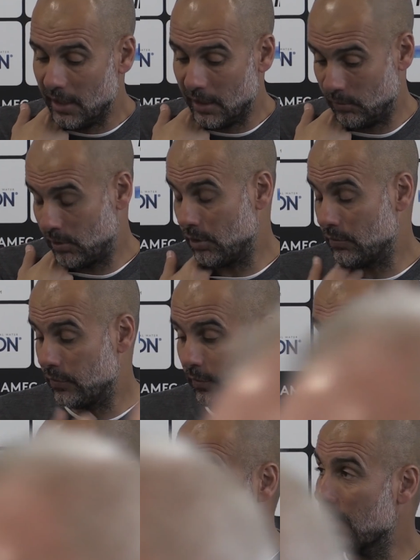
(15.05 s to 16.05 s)
And we cannot
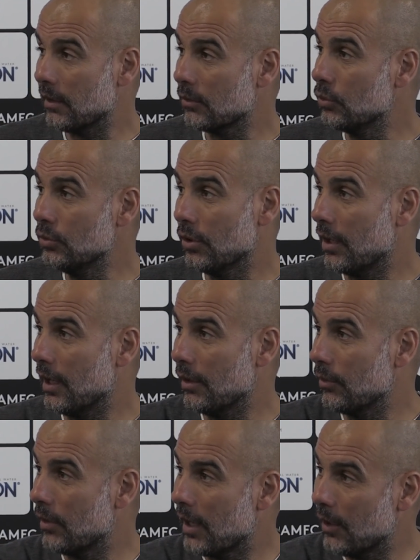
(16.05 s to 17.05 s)
forget Gundo
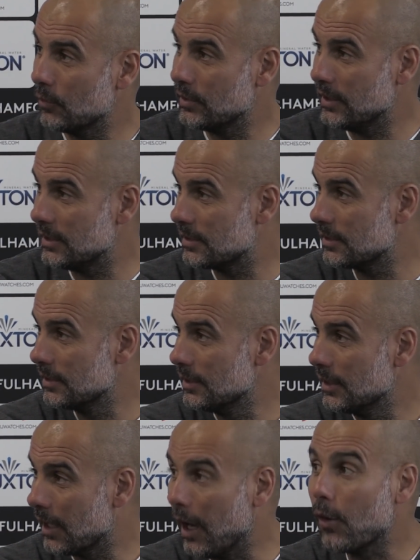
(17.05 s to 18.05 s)
how, how did
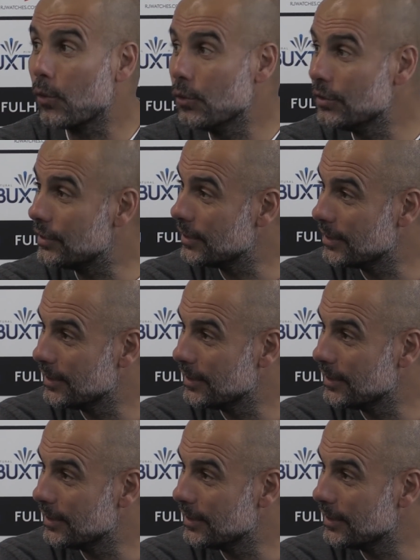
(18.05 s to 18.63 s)
how good,